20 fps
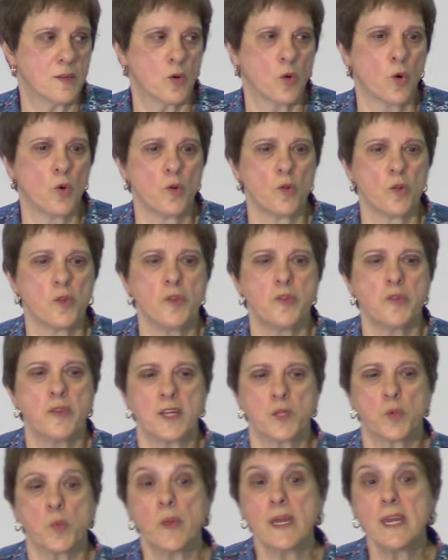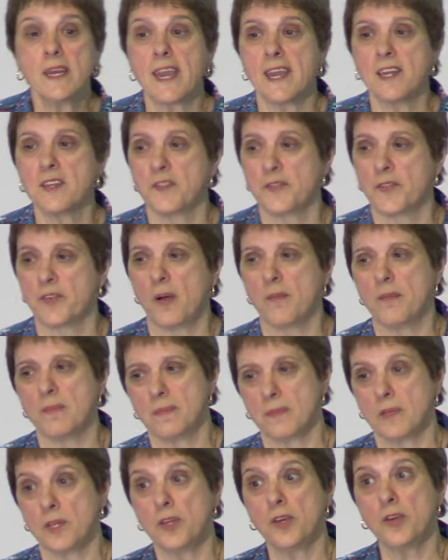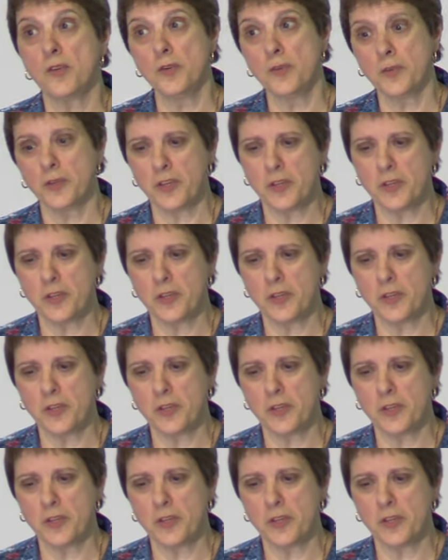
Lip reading: call that we get from you,